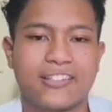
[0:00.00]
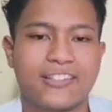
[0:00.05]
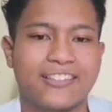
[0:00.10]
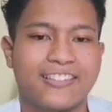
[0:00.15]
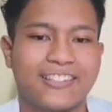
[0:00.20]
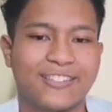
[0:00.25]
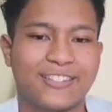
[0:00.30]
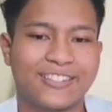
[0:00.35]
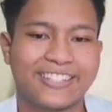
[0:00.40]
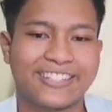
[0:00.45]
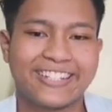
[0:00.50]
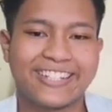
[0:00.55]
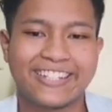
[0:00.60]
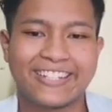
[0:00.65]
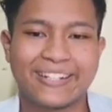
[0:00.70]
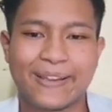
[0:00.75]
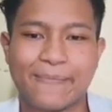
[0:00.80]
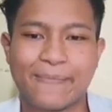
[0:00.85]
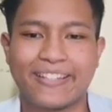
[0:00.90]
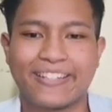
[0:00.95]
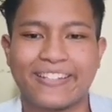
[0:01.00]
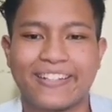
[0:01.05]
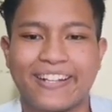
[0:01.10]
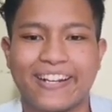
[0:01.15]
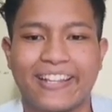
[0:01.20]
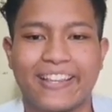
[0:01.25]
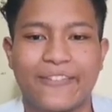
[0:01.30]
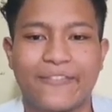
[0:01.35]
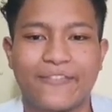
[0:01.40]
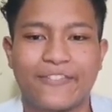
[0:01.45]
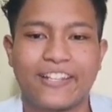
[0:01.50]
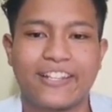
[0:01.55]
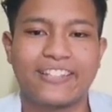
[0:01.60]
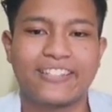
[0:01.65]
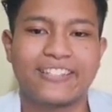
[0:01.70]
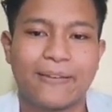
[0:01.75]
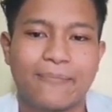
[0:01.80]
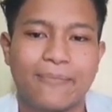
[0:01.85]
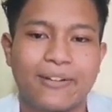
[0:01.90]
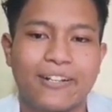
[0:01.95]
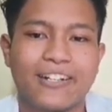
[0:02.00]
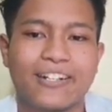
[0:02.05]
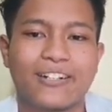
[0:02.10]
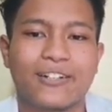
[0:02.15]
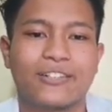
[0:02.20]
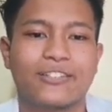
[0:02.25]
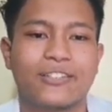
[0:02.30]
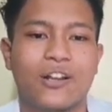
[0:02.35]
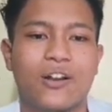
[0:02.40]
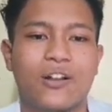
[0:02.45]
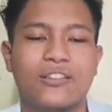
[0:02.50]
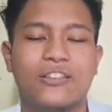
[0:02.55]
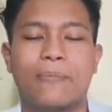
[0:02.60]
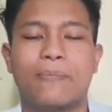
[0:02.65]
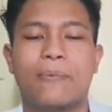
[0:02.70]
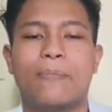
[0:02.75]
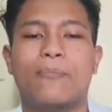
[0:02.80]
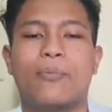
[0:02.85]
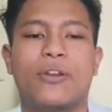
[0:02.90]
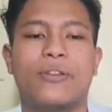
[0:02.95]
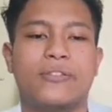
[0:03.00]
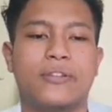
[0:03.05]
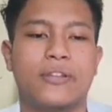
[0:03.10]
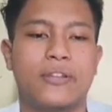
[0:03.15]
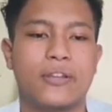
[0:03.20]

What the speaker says: The total head remains relatively stable across all tapping points.